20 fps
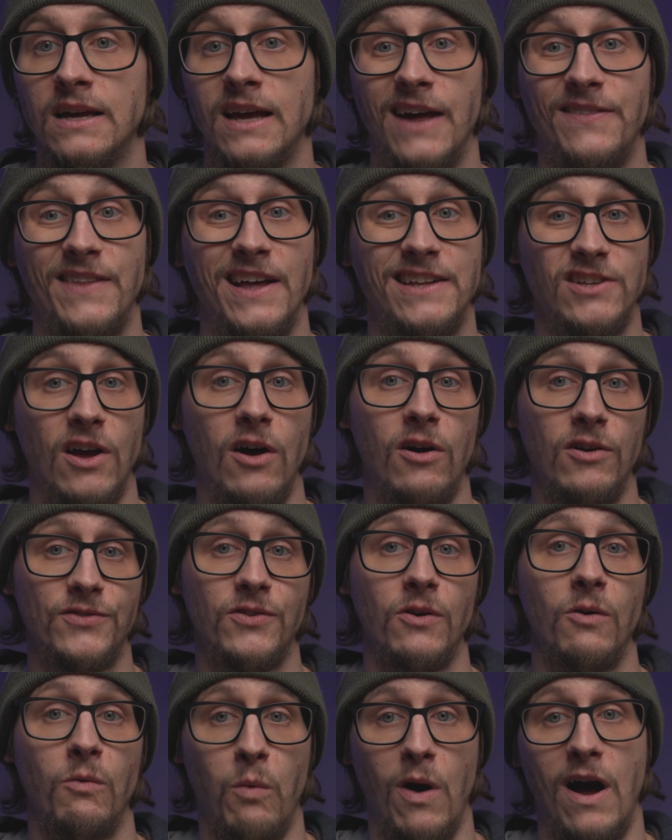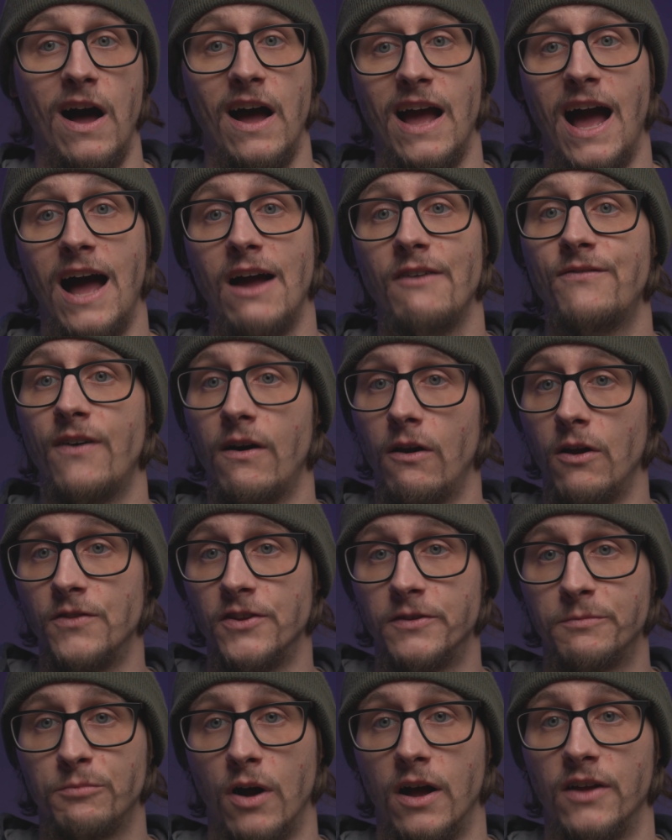and that's also why I follow
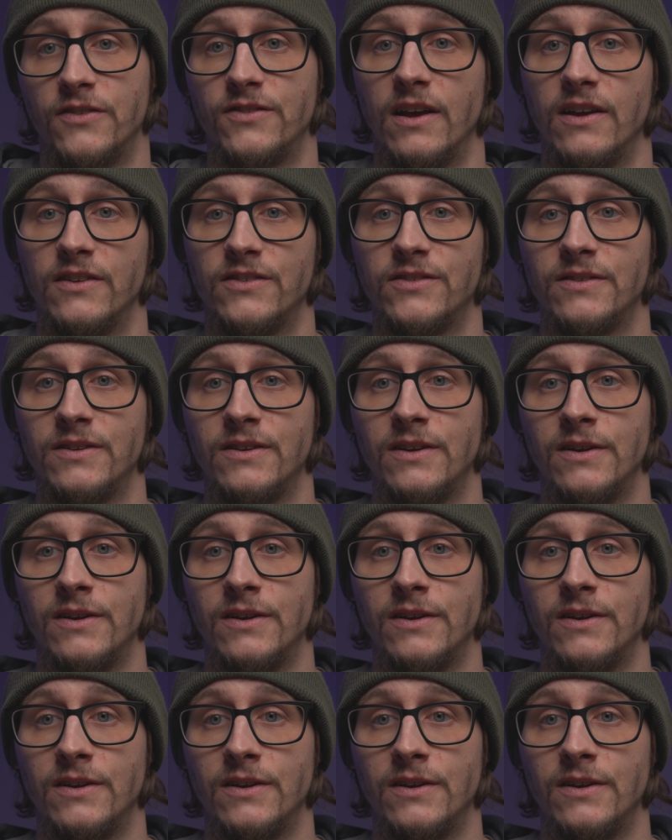this process.